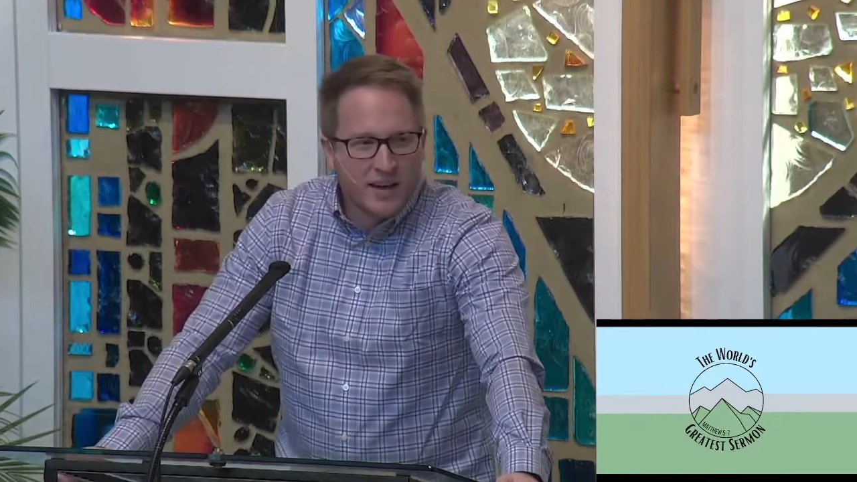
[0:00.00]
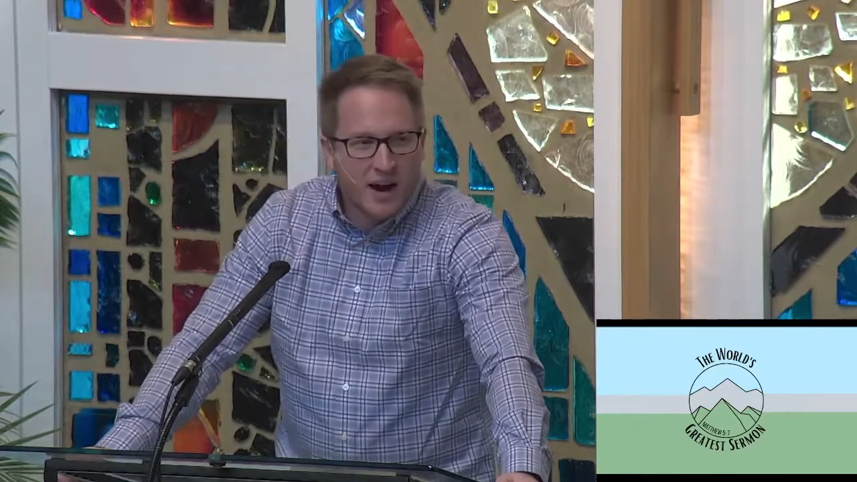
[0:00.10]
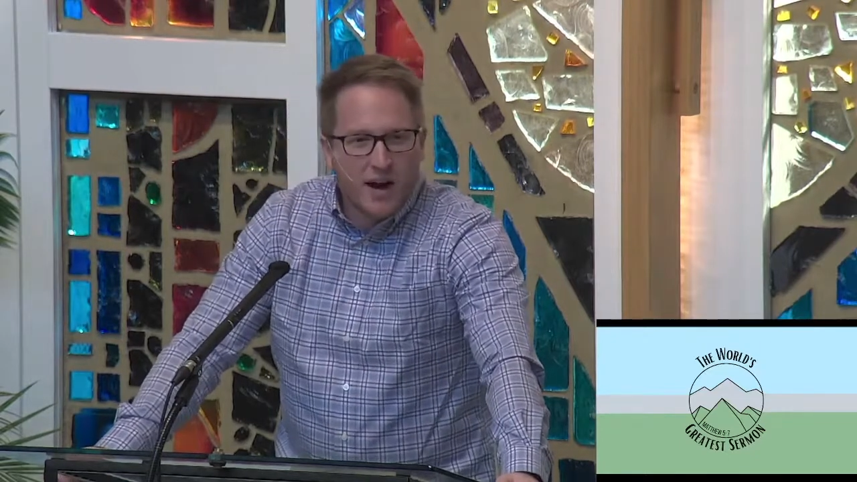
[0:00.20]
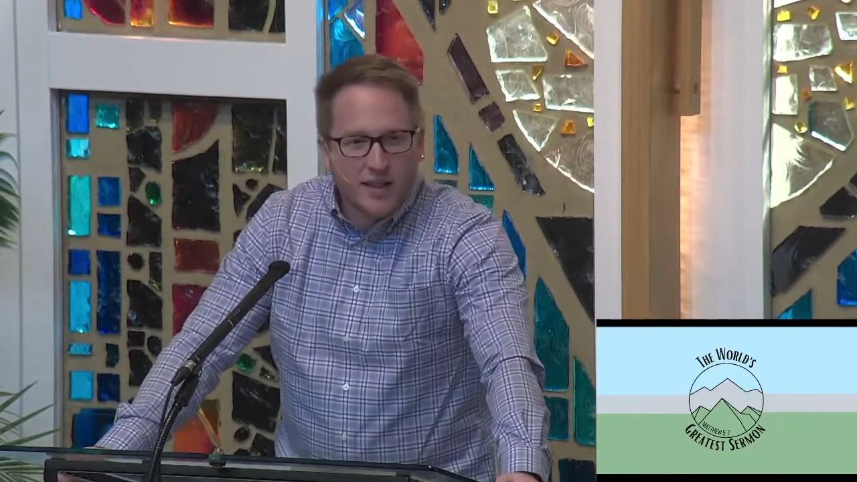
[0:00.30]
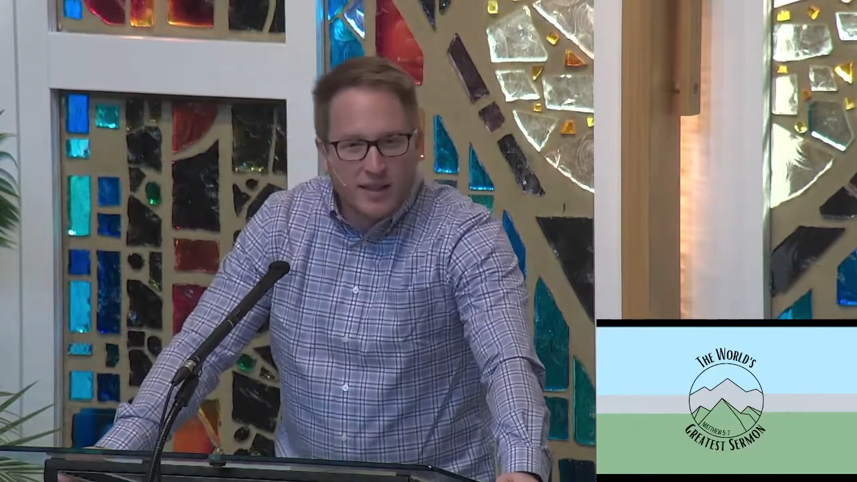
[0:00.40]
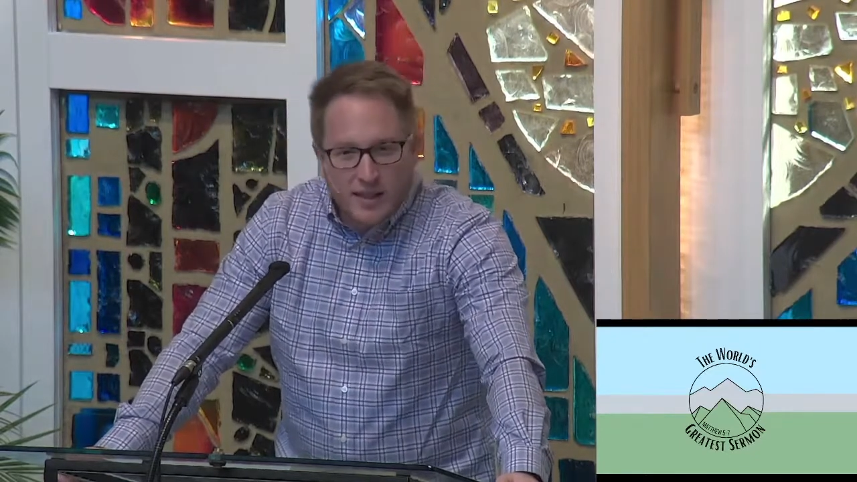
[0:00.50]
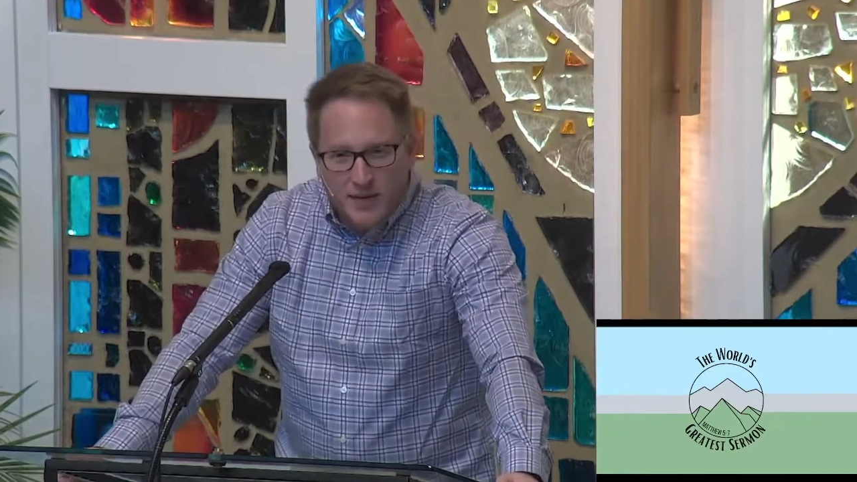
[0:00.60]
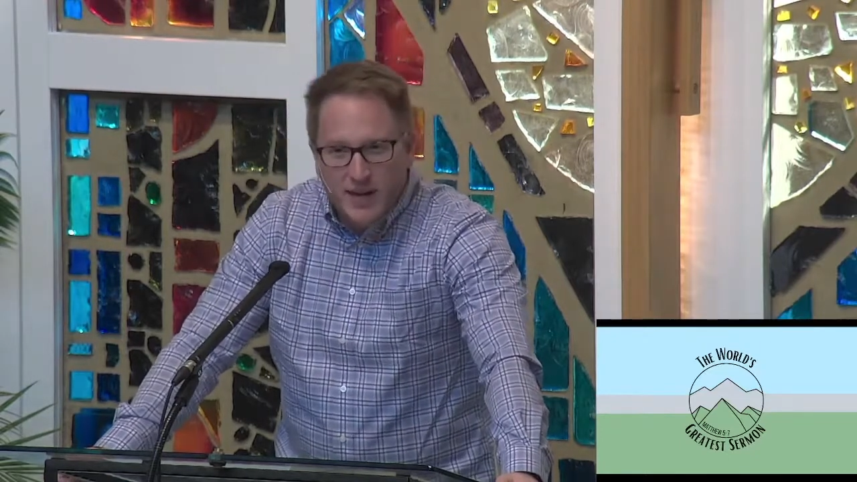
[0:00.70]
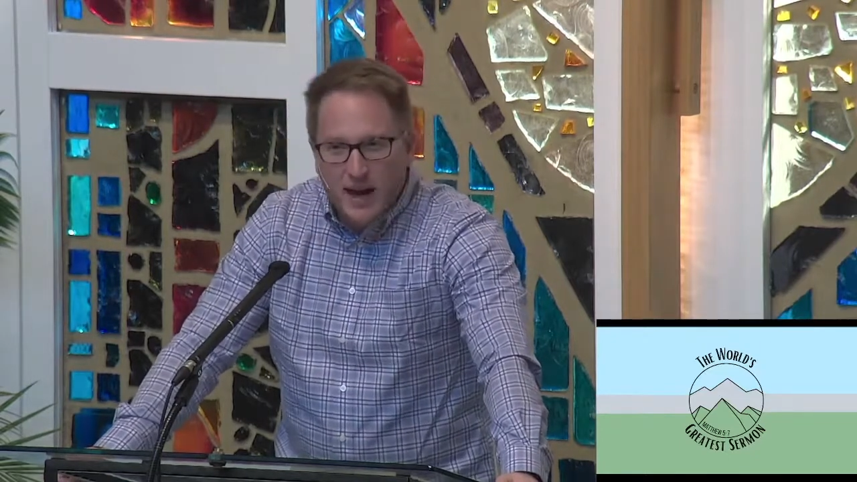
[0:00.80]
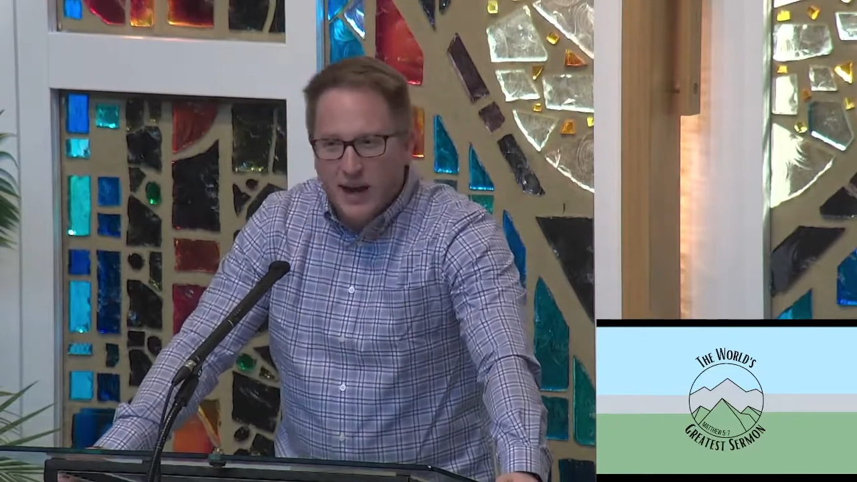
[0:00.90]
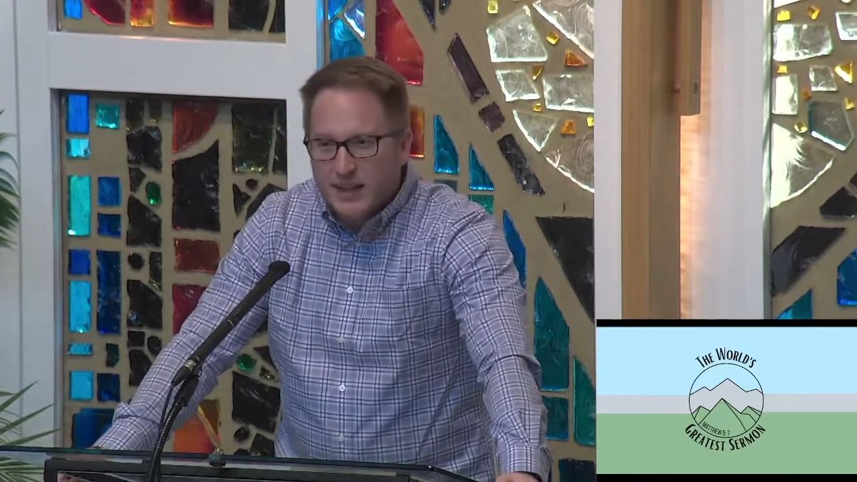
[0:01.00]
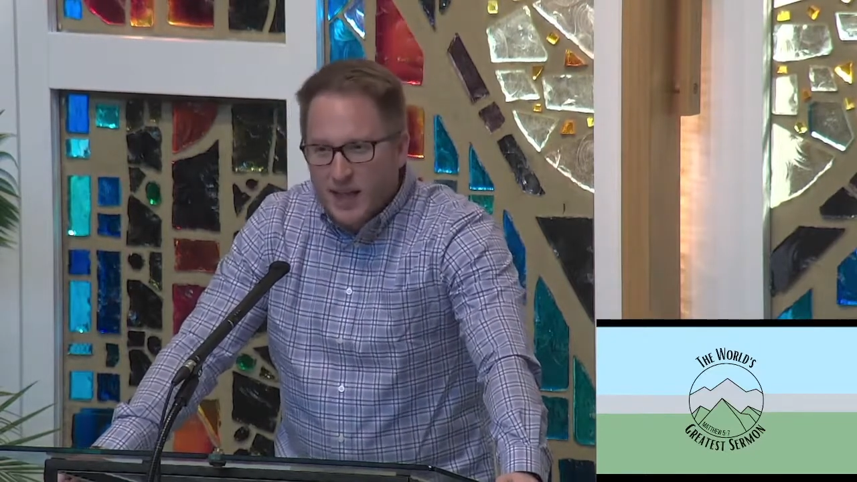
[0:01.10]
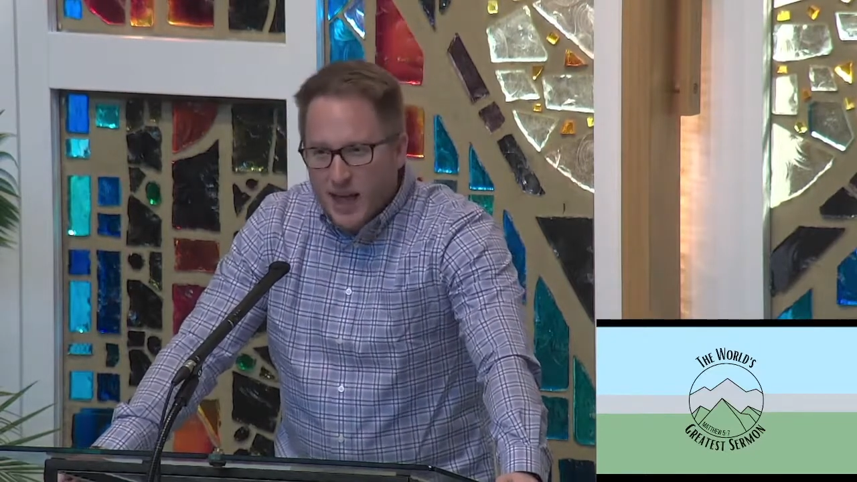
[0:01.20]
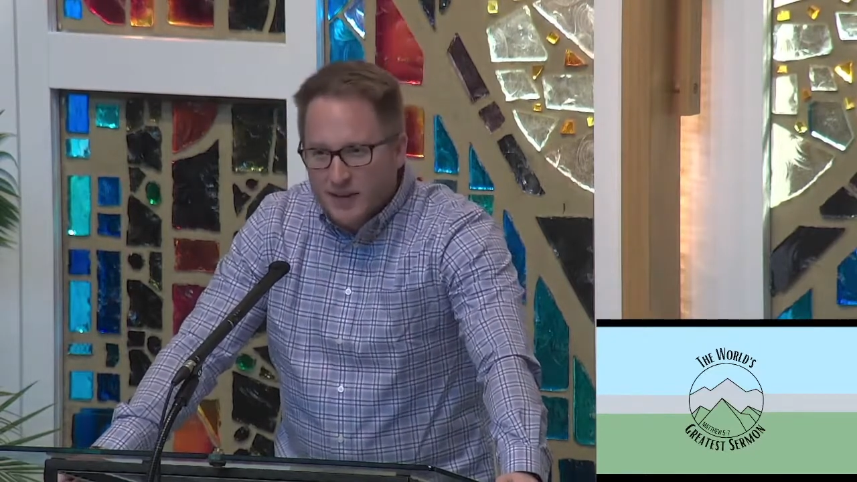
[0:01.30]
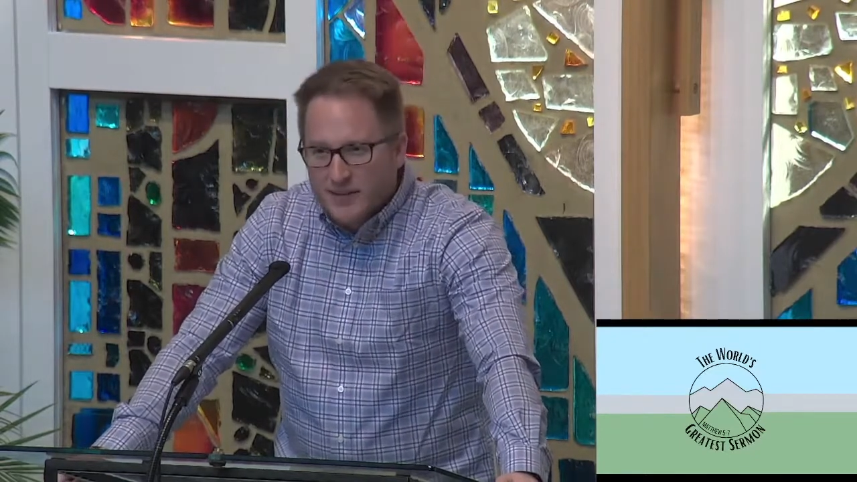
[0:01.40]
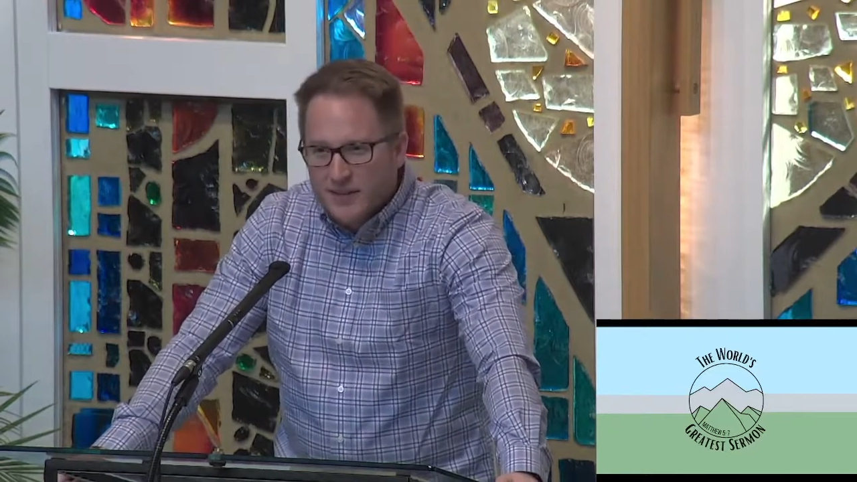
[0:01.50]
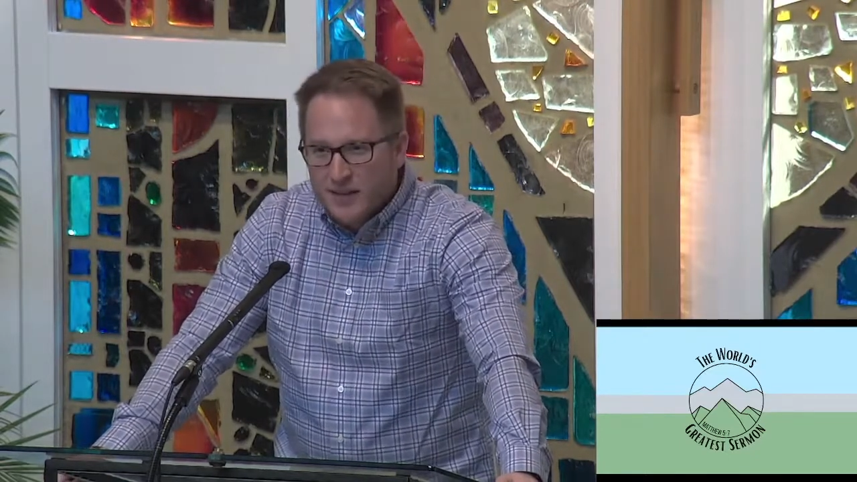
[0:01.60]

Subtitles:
are living on less